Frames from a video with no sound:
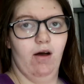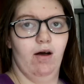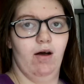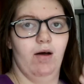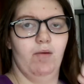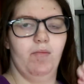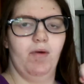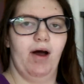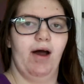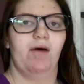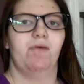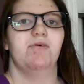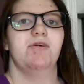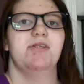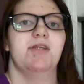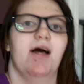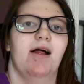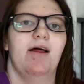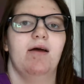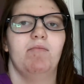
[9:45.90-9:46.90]
I was
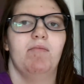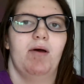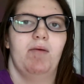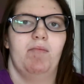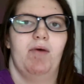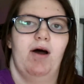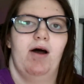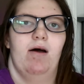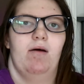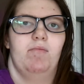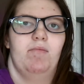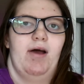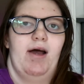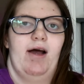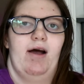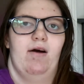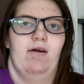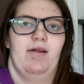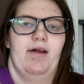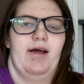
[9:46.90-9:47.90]
telling my mom
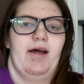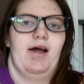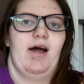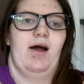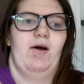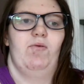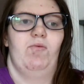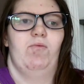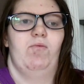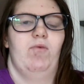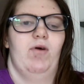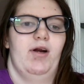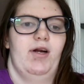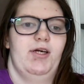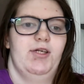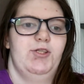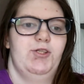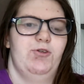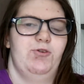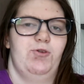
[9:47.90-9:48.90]
how like I
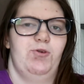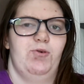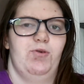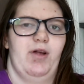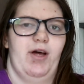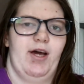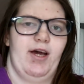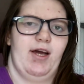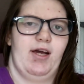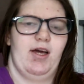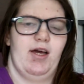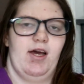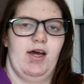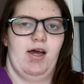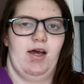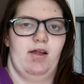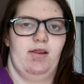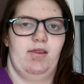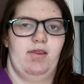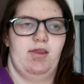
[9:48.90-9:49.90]
wanted to do like
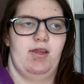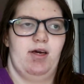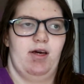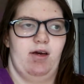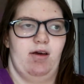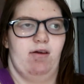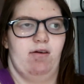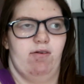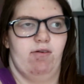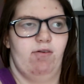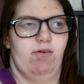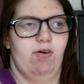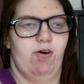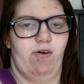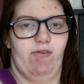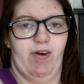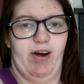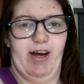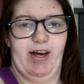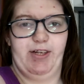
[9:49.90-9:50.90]
the
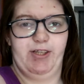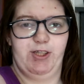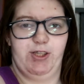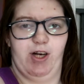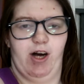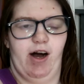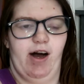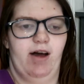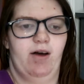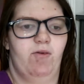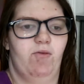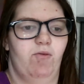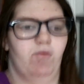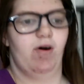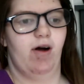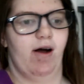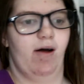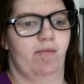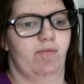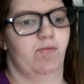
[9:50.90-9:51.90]
overhead shot
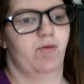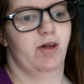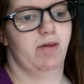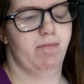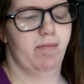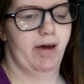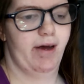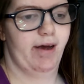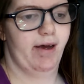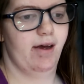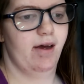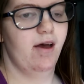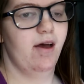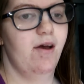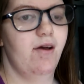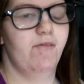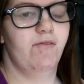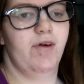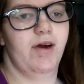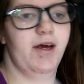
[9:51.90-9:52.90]
with my
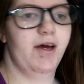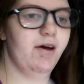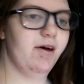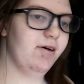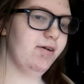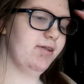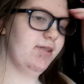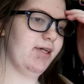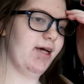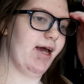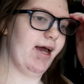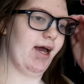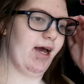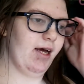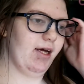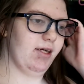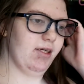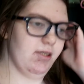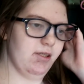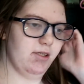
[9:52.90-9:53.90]
videos,
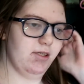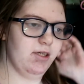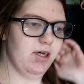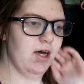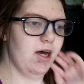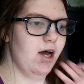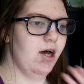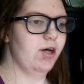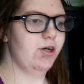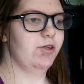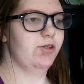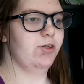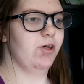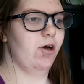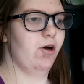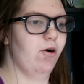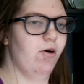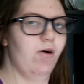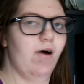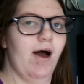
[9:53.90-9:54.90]
and
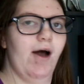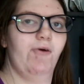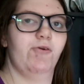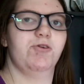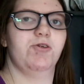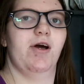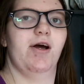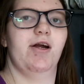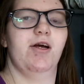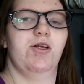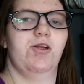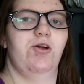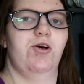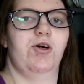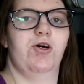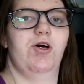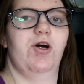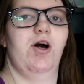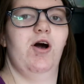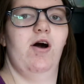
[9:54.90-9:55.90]
so I was trying to
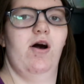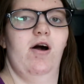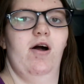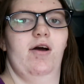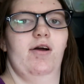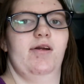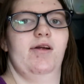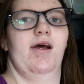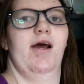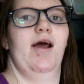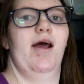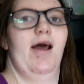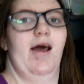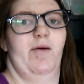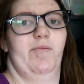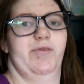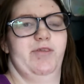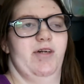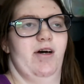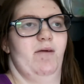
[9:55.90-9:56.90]
look on
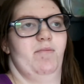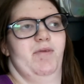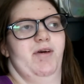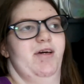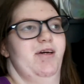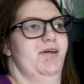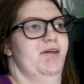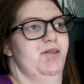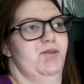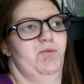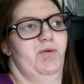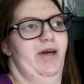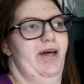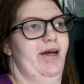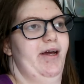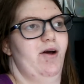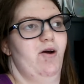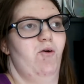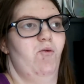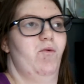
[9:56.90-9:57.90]
Amazon because
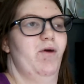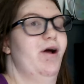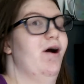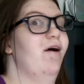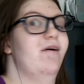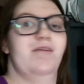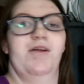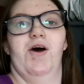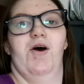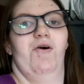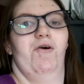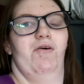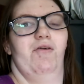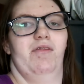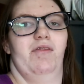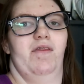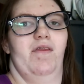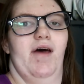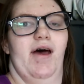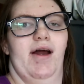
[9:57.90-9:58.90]
we all know
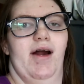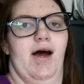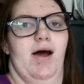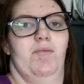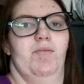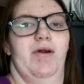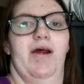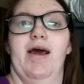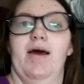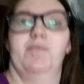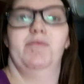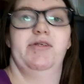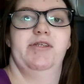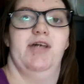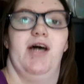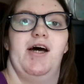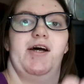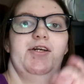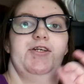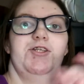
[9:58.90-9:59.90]
that I'm an
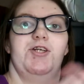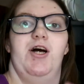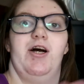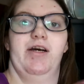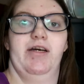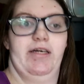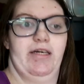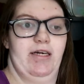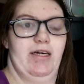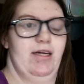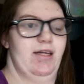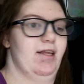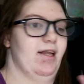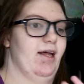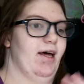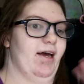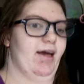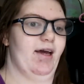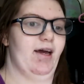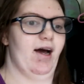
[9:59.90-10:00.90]
Amazon junkie.
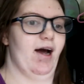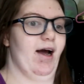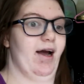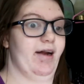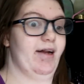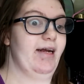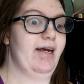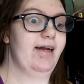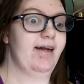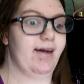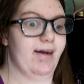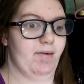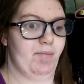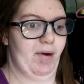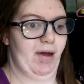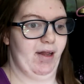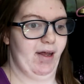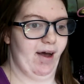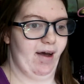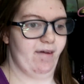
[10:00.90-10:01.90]
Like, I need it in
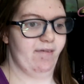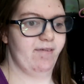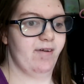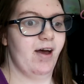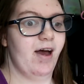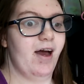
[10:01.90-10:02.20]
my life.